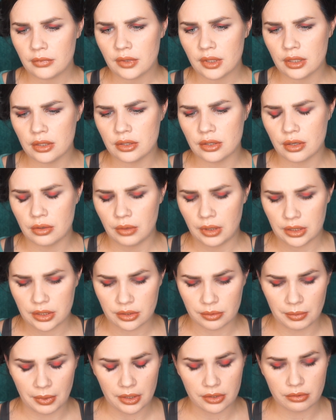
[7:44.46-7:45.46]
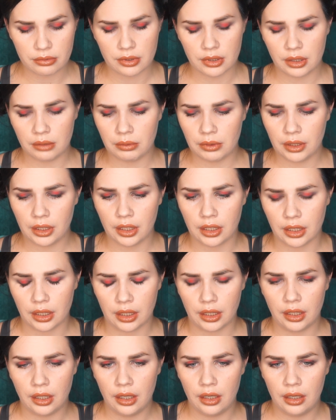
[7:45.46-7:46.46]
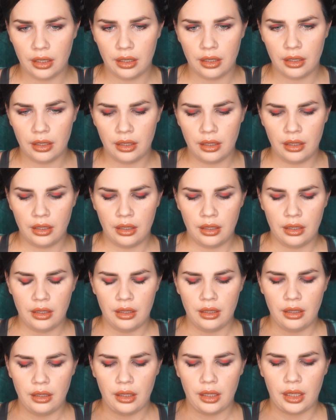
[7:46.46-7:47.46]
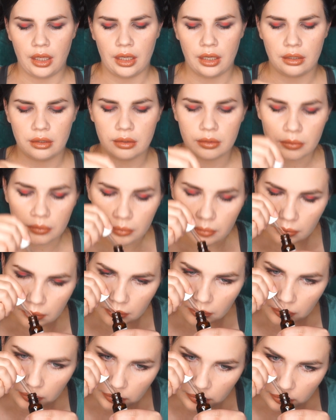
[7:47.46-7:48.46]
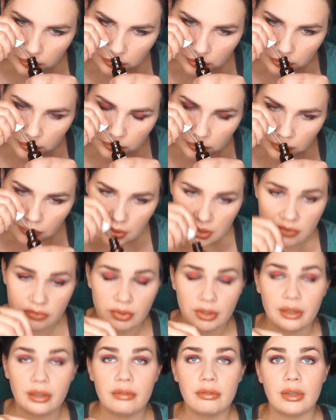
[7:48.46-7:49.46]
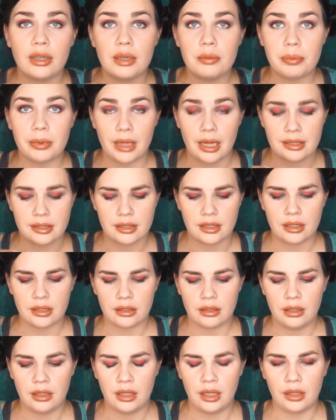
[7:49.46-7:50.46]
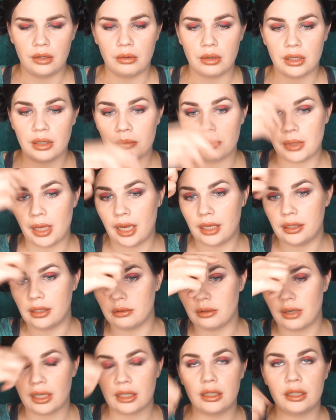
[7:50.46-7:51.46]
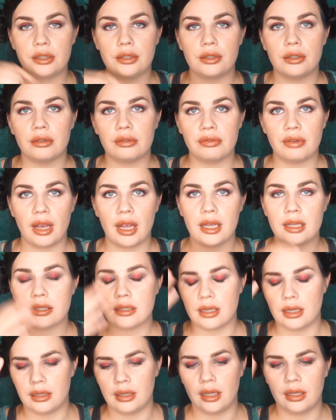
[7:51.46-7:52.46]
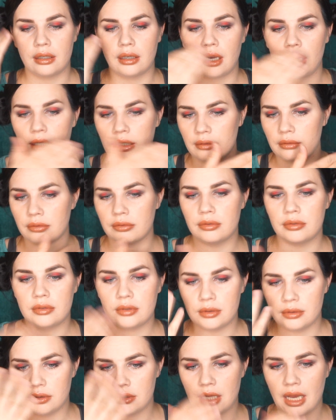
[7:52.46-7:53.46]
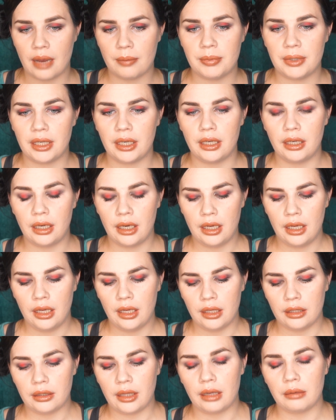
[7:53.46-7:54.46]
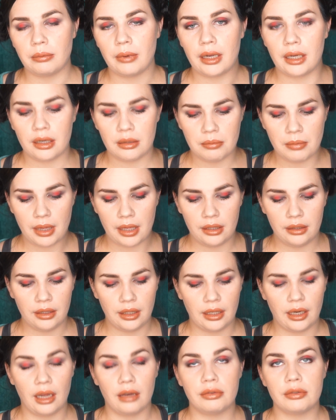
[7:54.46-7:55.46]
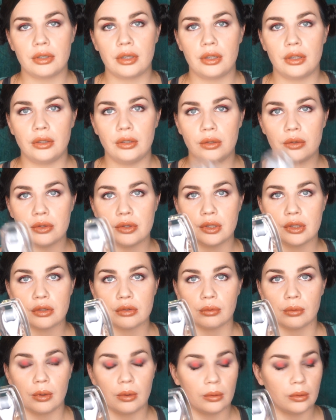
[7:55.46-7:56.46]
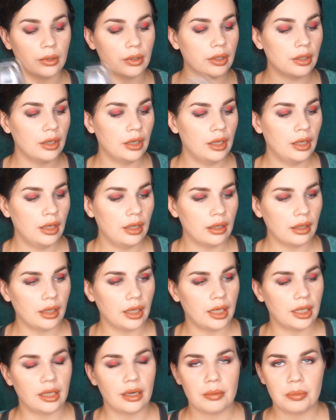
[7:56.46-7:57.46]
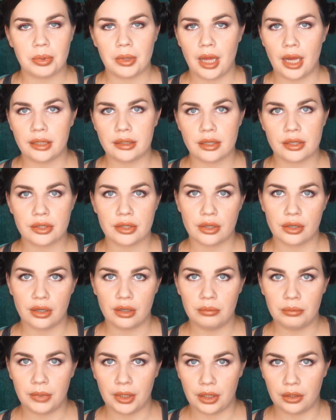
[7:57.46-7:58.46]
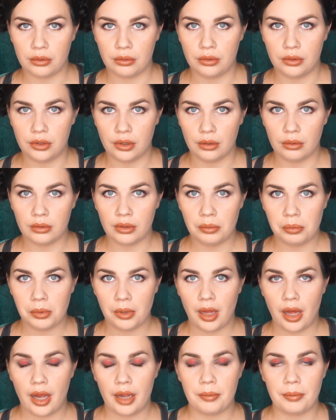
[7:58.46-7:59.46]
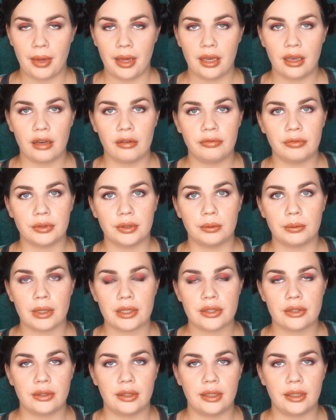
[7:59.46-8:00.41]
So it smells really good, and it's very pleasant. You can apply it directly to your face and then kind of dab it in. They recommend that after you use this roller and apply the serum that you don't apply makeup for the rest of the